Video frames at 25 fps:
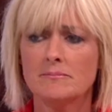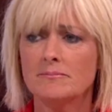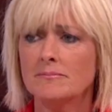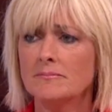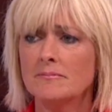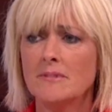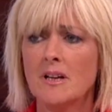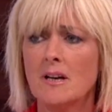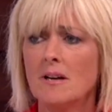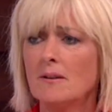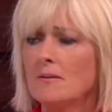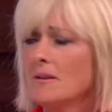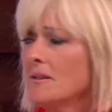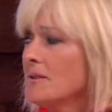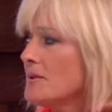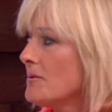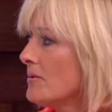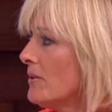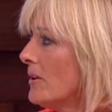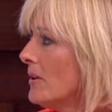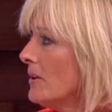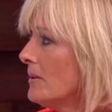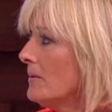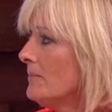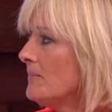No, no, it's
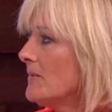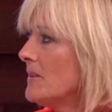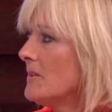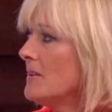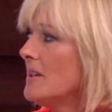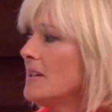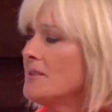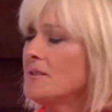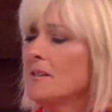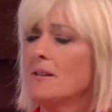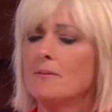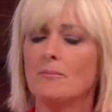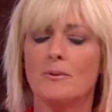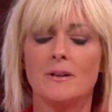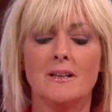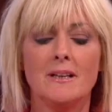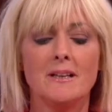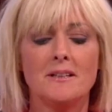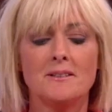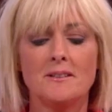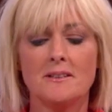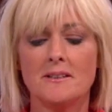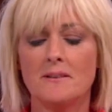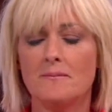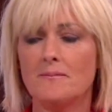wrong. Need a, we
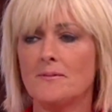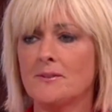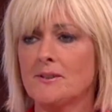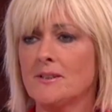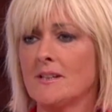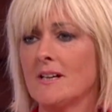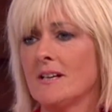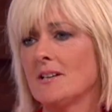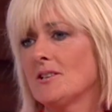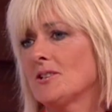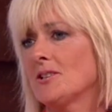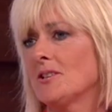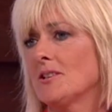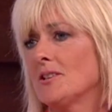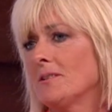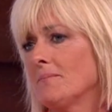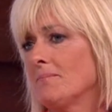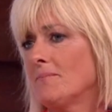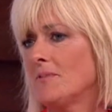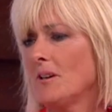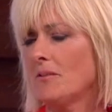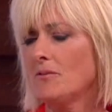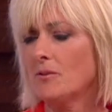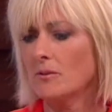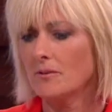need an invitation.
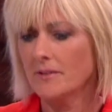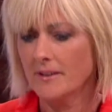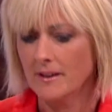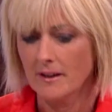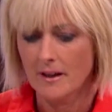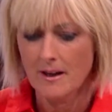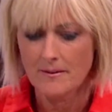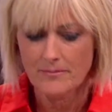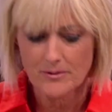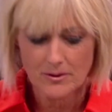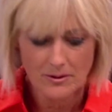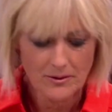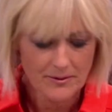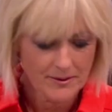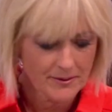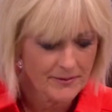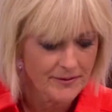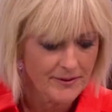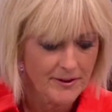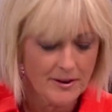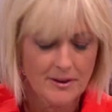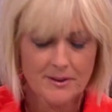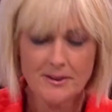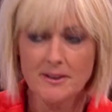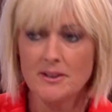I've got that. I've got the
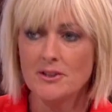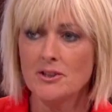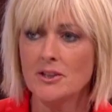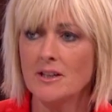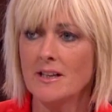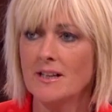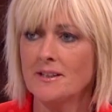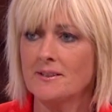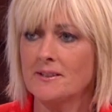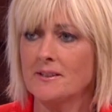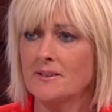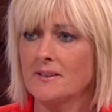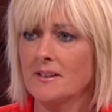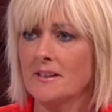farty chair today.